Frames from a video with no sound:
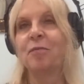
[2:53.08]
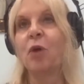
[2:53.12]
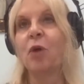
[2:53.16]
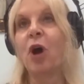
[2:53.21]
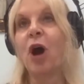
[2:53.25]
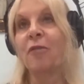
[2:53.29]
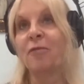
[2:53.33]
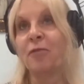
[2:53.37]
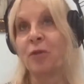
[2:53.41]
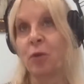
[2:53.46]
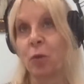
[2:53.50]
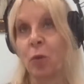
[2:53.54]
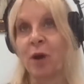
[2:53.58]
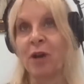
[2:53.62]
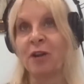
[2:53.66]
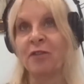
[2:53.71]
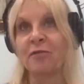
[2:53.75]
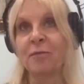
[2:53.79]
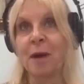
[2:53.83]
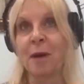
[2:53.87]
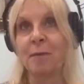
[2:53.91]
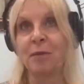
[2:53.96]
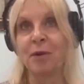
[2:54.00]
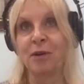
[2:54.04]
for one of
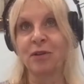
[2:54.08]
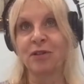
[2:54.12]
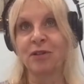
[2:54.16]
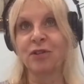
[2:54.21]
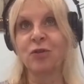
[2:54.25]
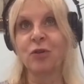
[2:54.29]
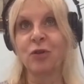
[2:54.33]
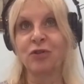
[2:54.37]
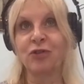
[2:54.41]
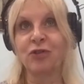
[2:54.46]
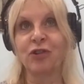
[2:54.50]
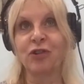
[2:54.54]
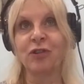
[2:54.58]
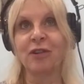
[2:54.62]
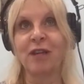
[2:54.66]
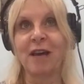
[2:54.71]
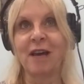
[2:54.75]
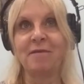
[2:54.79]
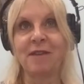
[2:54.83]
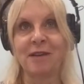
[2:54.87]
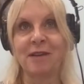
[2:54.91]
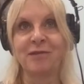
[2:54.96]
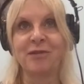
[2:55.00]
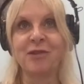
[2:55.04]
my books called Your
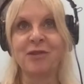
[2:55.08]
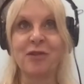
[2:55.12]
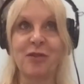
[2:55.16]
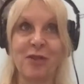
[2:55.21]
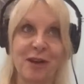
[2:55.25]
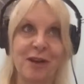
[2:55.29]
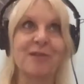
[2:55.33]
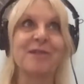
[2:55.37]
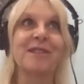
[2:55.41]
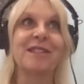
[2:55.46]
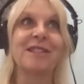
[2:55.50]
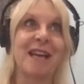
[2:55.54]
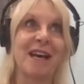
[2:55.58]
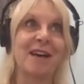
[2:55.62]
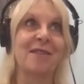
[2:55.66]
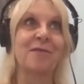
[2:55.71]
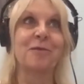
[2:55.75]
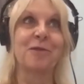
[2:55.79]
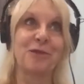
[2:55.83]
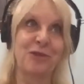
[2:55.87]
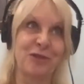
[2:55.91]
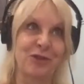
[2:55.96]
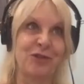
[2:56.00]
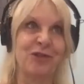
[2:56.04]
Life After Their Death,
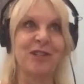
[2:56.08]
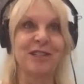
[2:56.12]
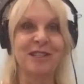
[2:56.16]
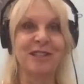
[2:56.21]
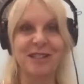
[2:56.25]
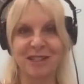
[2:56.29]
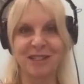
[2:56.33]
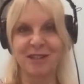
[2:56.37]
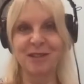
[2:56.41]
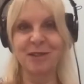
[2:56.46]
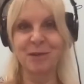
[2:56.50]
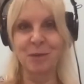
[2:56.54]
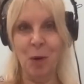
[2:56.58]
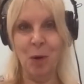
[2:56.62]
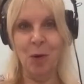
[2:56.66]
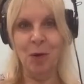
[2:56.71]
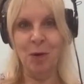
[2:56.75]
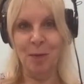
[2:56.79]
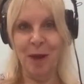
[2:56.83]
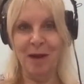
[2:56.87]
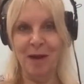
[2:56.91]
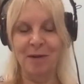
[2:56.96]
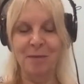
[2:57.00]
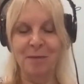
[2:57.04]
which you just spoke
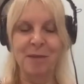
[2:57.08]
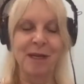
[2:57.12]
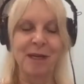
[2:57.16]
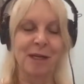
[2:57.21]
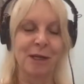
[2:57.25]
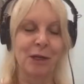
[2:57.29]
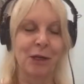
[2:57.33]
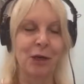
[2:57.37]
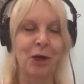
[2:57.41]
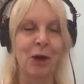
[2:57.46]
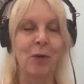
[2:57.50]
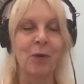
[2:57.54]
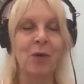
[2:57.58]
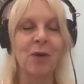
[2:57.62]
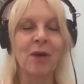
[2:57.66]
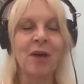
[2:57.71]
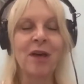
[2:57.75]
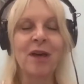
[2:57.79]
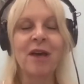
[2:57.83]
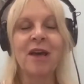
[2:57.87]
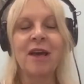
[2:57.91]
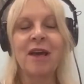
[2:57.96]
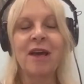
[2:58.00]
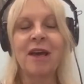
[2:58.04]
about a minute ago.
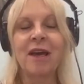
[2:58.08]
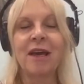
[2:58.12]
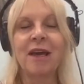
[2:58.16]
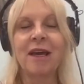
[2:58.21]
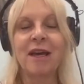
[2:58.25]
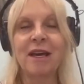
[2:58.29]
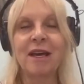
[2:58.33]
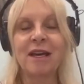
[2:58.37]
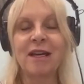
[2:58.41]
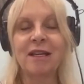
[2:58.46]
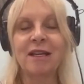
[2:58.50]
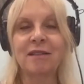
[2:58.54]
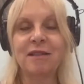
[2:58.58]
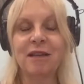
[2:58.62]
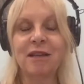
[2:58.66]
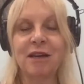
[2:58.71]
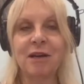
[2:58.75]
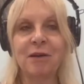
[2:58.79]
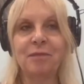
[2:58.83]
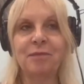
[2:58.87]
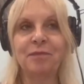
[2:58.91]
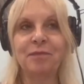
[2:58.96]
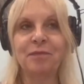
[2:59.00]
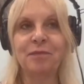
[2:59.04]

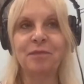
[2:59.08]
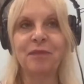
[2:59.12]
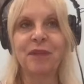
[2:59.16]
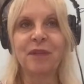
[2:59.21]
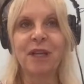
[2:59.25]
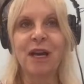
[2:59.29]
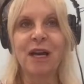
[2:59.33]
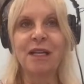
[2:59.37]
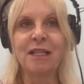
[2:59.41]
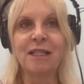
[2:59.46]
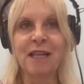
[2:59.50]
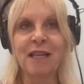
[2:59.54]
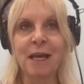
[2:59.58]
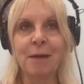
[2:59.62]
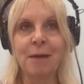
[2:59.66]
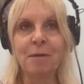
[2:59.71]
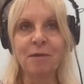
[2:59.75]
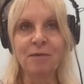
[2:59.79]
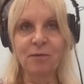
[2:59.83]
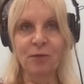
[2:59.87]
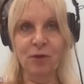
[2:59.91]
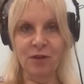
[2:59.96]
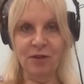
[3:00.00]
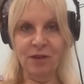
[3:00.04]
And a day
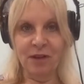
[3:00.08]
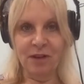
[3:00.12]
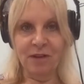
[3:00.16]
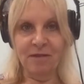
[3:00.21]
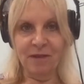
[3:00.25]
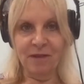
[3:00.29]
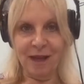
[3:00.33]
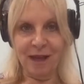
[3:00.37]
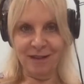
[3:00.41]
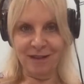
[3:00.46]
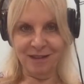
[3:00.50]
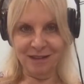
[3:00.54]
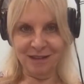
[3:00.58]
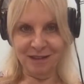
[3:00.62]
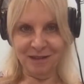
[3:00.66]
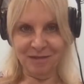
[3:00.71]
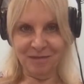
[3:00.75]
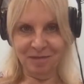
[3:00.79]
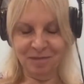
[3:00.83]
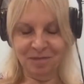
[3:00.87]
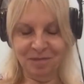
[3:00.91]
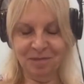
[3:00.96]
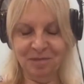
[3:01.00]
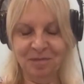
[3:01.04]
before the event,
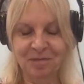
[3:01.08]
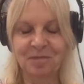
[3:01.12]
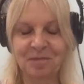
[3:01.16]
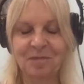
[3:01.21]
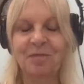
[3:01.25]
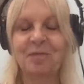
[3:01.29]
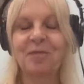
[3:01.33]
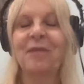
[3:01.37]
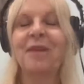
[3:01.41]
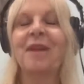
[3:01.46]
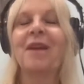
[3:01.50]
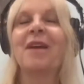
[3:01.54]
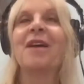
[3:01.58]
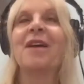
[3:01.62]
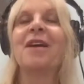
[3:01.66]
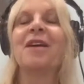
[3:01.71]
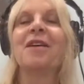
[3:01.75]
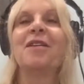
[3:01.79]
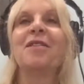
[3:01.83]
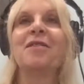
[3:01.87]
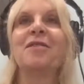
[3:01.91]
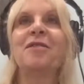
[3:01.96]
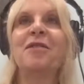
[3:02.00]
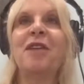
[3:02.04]

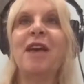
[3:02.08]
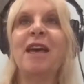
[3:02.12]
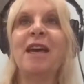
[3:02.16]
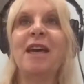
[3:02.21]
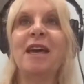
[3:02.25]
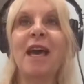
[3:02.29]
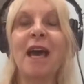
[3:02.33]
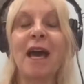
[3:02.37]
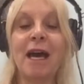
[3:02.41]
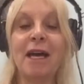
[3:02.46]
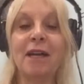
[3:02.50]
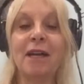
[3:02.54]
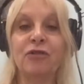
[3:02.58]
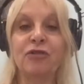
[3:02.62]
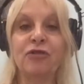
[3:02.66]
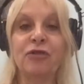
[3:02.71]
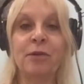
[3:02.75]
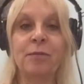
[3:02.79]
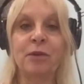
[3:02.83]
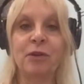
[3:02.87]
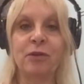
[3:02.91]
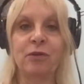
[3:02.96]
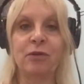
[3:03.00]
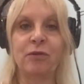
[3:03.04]
they had a
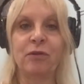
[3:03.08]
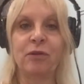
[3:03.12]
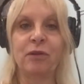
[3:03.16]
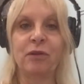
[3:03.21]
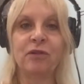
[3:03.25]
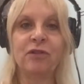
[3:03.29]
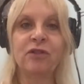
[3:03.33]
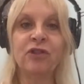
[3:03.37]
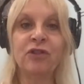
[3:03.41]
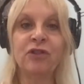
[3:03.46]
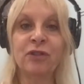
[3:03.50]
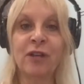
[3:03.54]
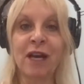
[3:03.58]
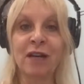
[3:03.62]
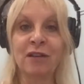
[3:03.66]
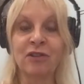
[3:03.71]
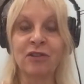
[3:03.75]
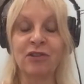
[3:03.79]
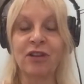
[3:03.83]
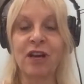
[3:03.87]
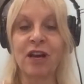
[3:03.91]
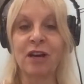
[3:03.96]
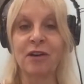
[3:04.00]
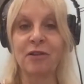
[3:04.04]
tribute to Dr.
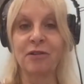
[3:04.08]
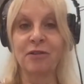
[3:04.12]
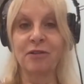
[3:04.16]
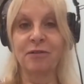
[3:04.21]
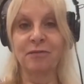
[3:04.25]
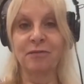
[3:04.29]
Dyer.